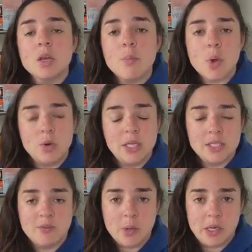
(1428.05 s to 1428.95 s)

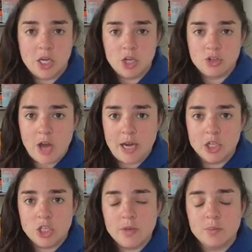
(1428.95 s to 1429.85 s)
components of a marketing
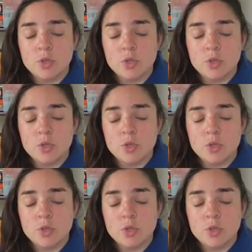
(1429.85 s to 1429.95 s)
strategy.